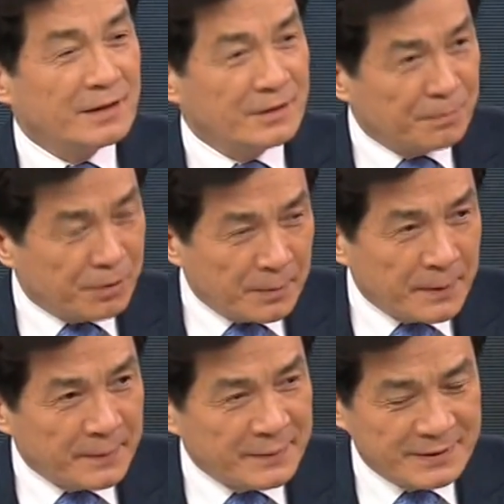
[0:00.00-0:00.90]
The
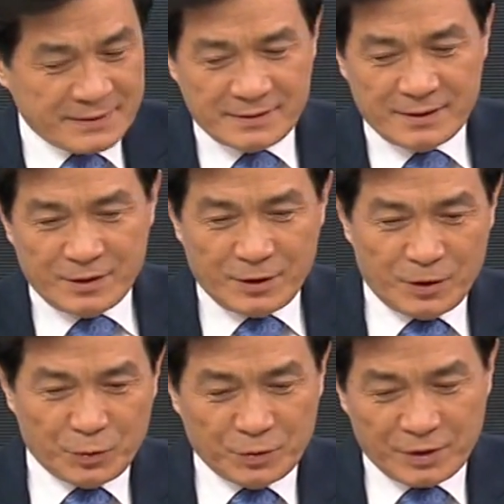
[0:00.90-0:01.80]
problem is
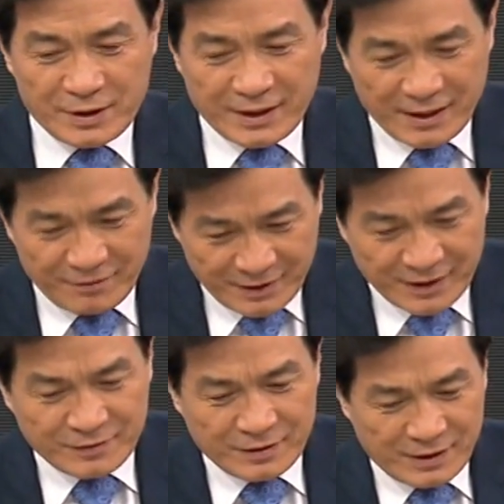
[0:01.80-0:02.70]
you do not
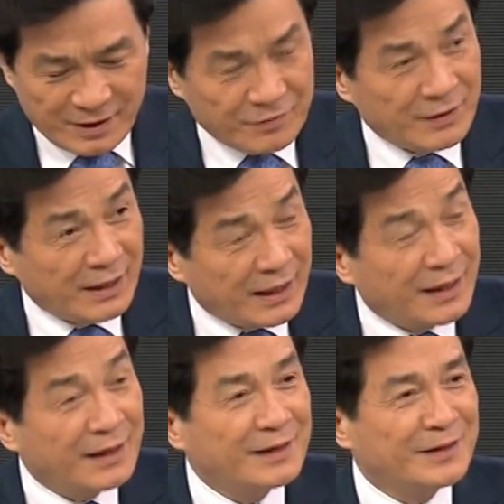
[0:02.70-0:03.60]
have an